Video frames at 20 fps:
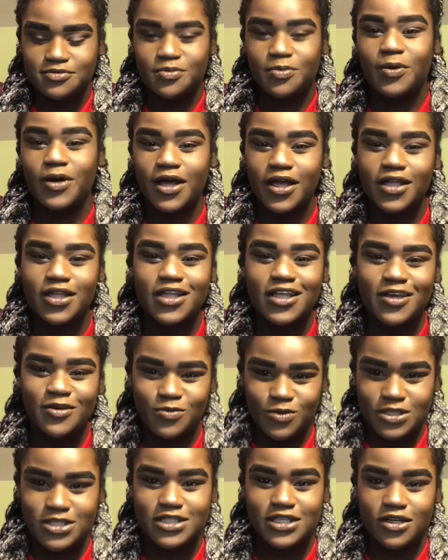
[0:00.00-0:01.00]
But there
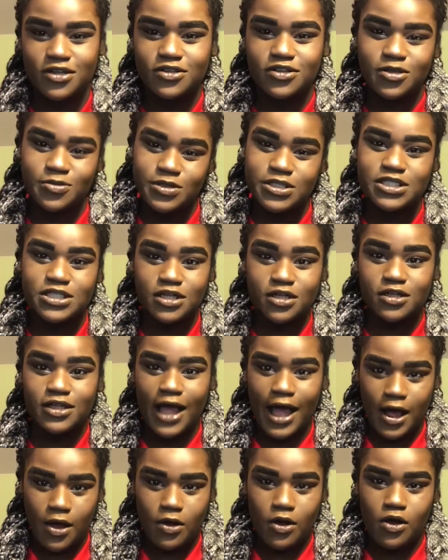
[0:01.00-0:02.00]
was still
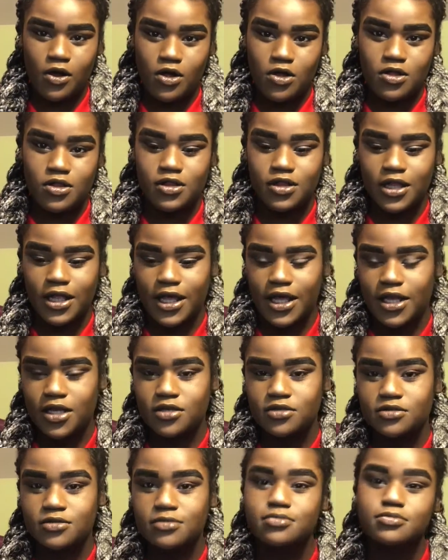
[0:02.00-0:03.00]
alcohol
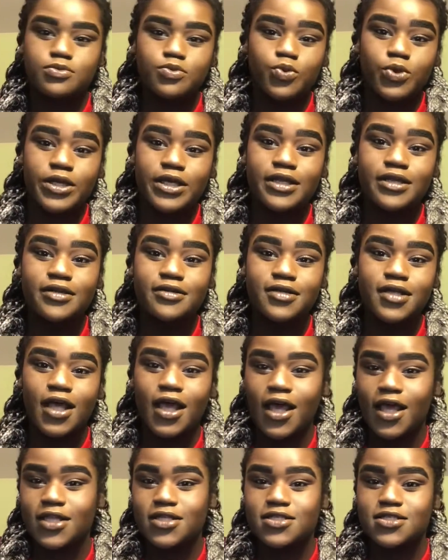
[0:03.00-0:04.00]
and weed
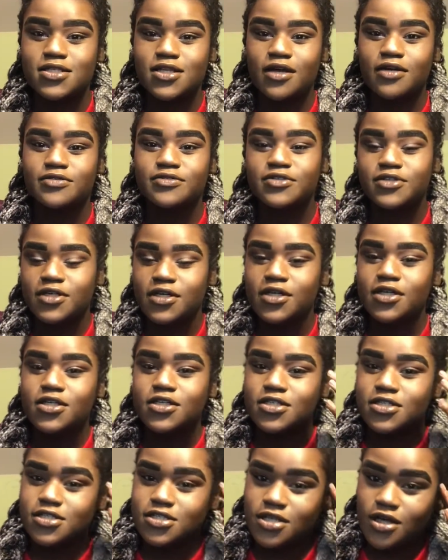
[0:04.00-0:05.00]
and stuff.
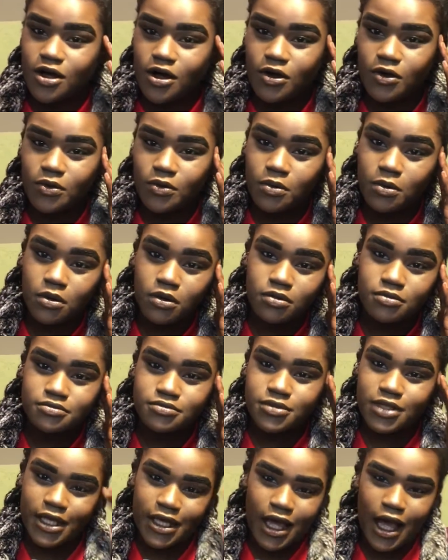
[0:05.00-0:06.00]
So,
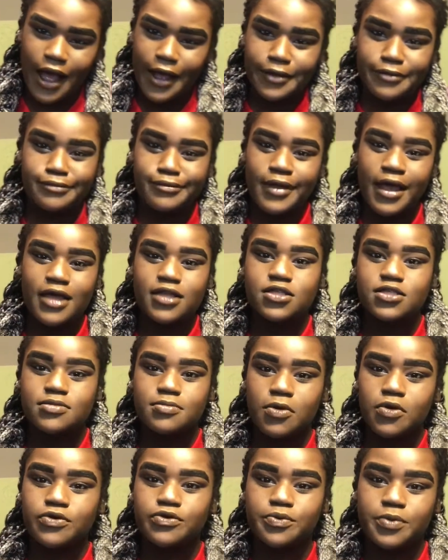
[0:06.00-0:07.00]
like, I had
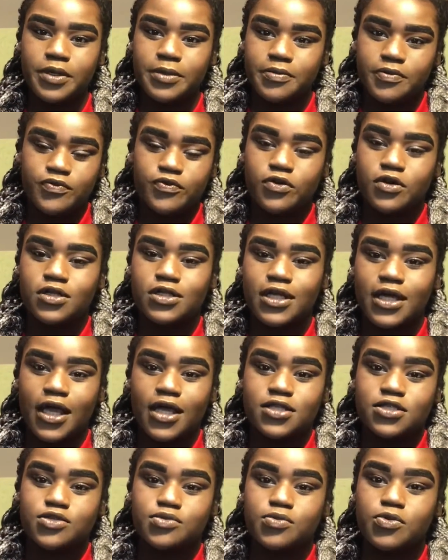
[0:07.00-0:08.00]
smoked weed before. Like, I
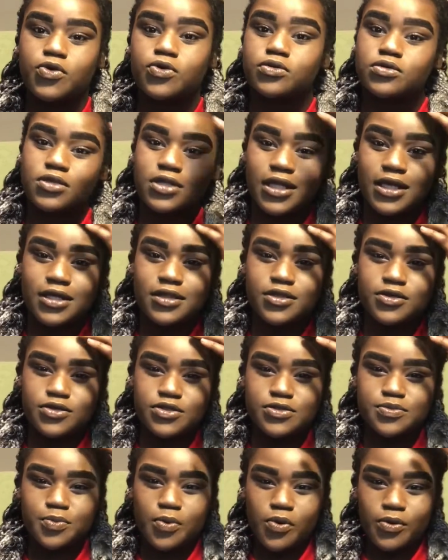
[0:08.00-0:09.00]
smoked, like, there
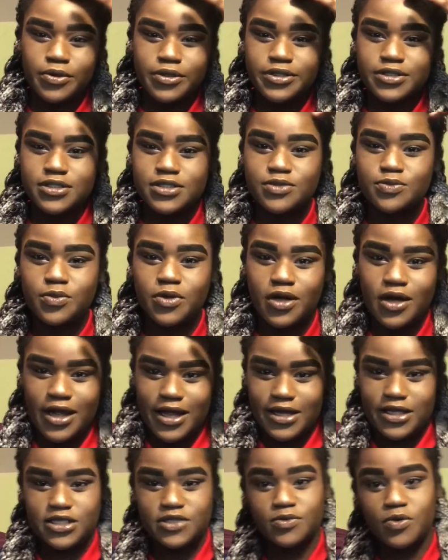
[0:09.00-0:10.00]
was points where I
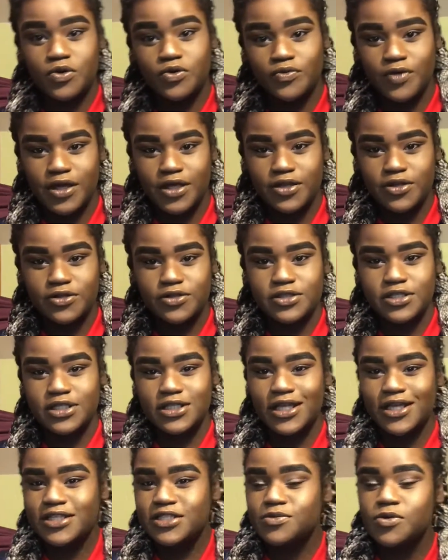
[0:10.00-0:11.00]
had smoked regularly.
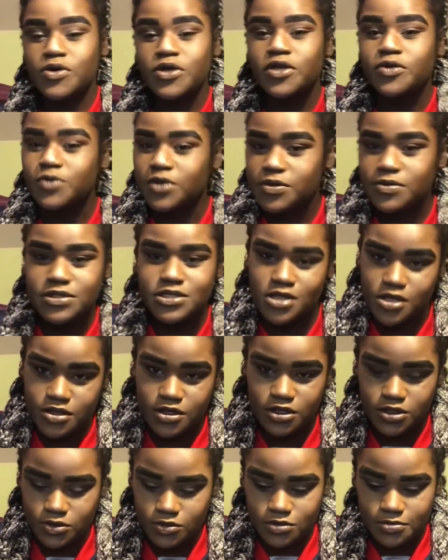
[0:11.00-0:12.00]
Like, smoking weed was
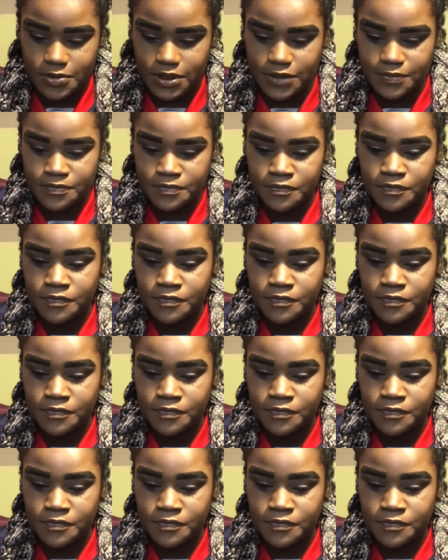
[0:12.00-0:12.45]
nothing new to me.